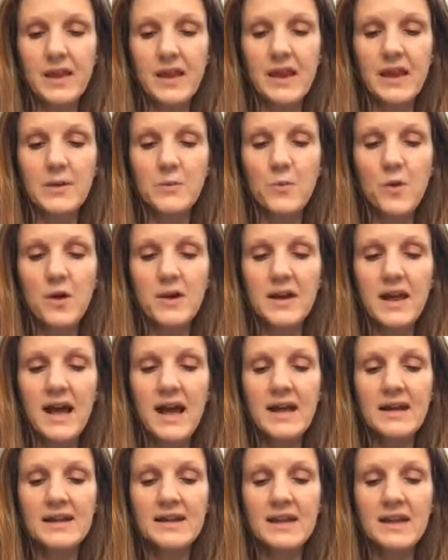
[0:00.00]
In one
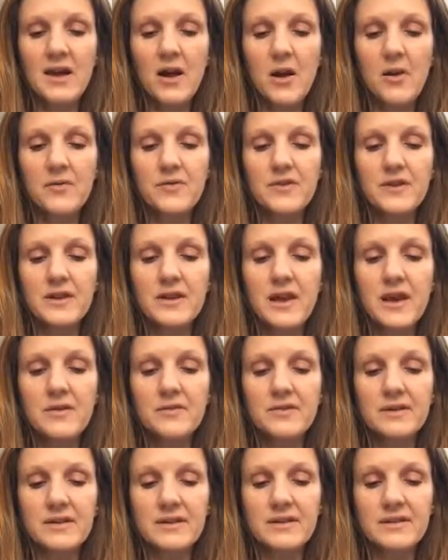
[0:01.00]
hand he holds a
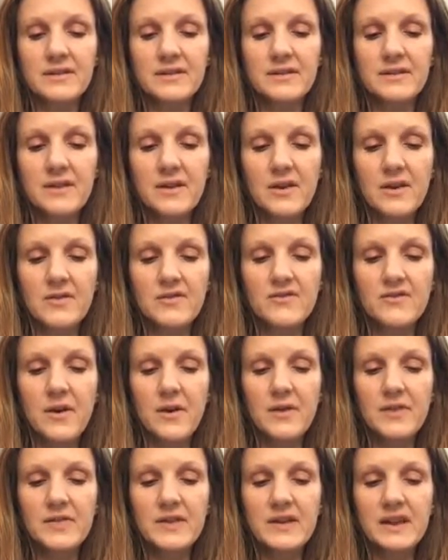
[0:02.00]
lotus,
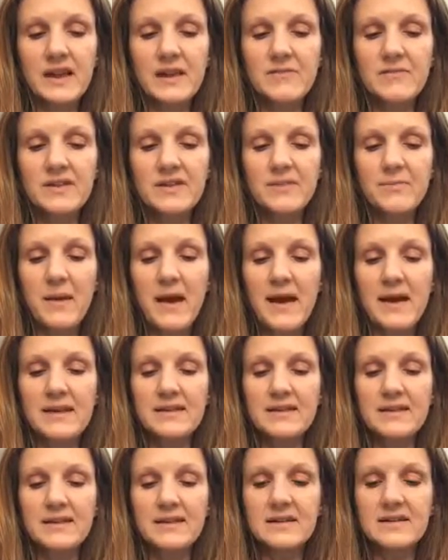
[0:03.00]
showing that he
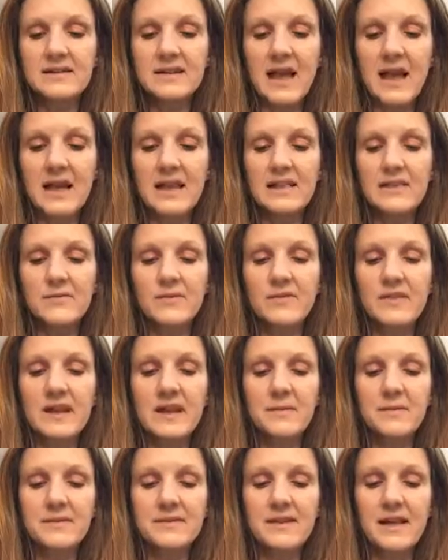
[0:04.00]
respects and contains within
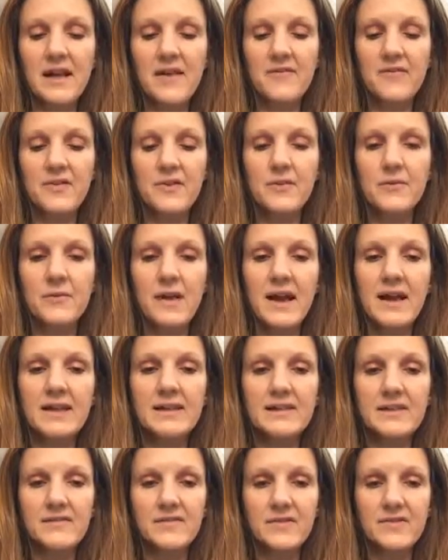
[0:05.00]
himself the
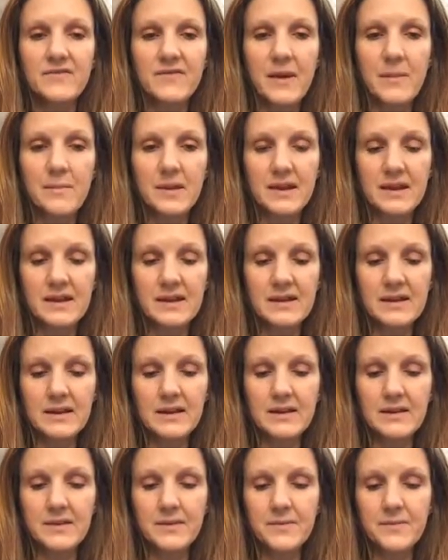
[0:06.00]
grace of the feminine.
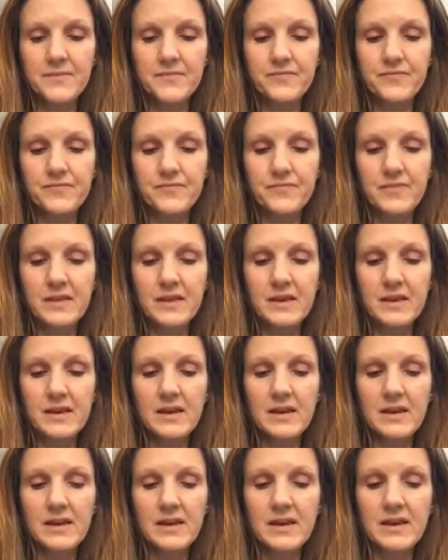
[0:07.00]

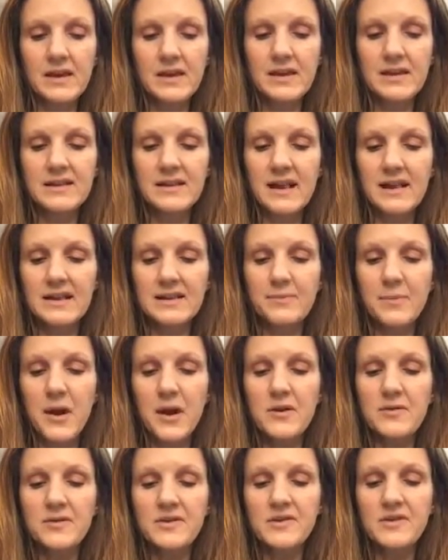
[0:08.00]
His
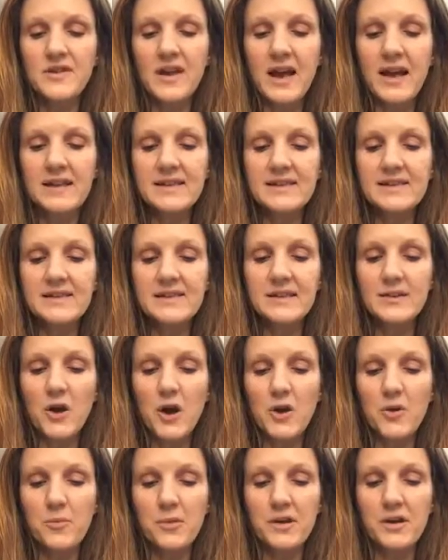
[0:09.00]
exposed chest and
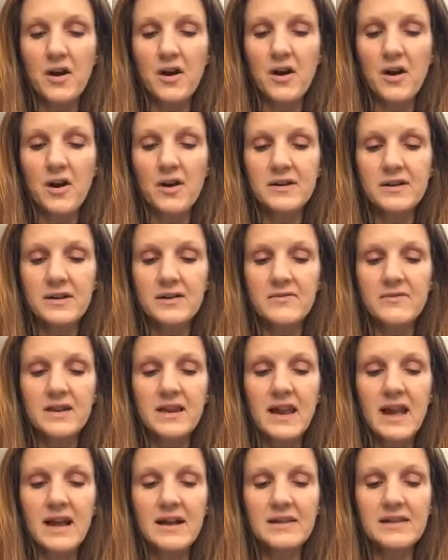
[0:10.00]
open heart and
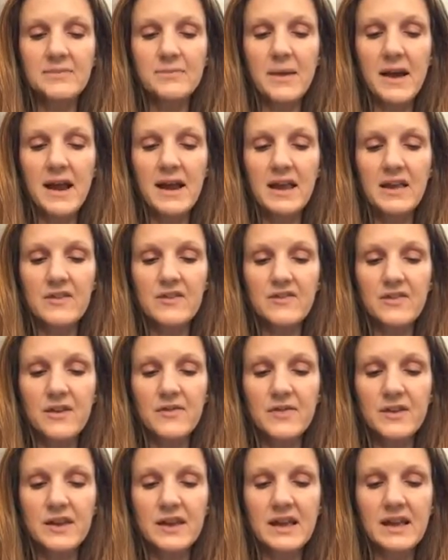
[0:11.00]
relaxed belly show
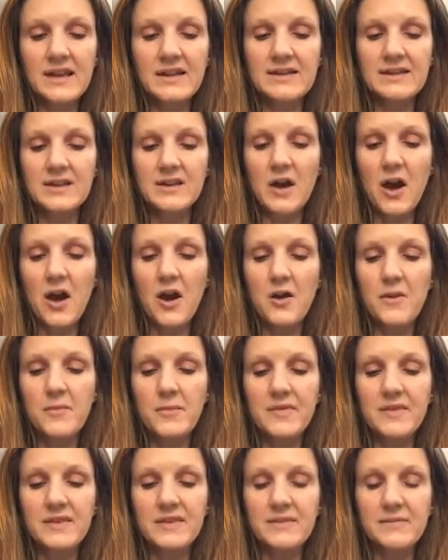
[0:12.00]
that he is at home
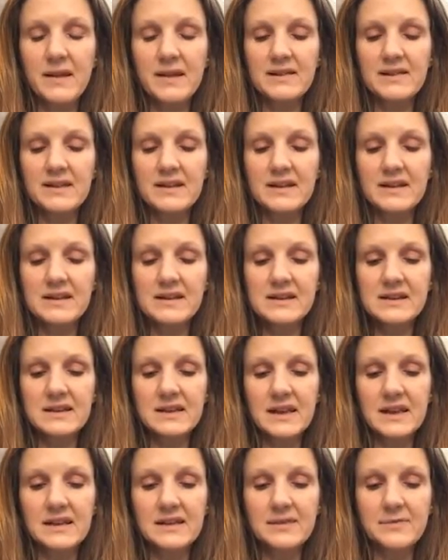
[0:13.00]
with his
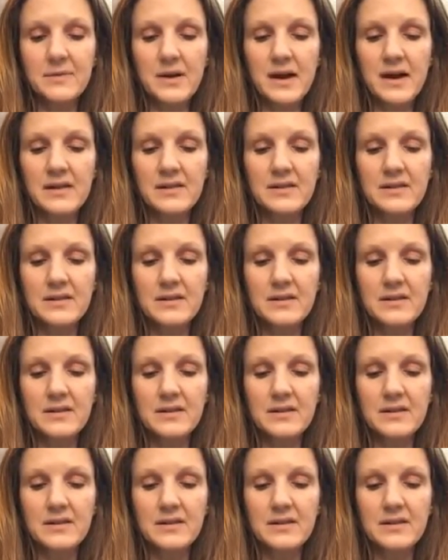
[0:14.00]
masculinity as well,